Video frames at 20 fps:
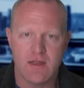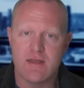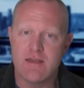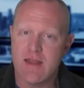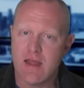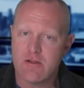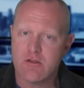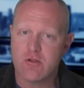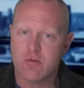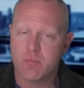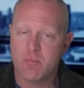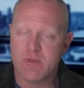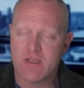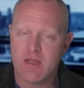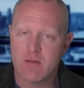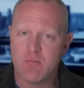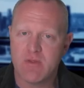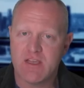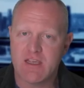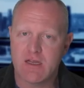And now you
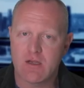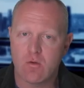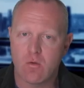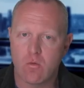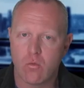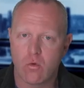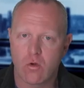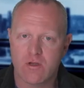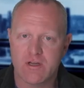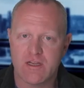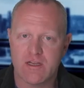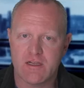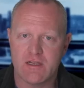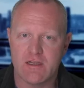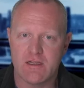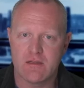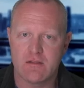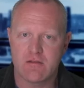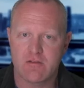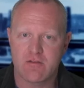can begin working
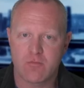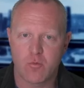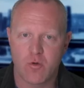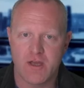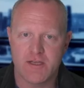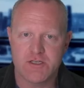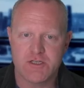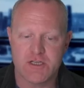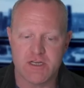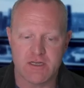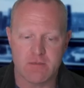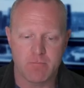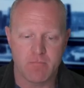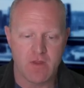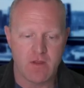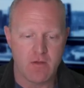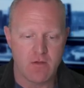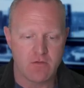in the spreadsheet.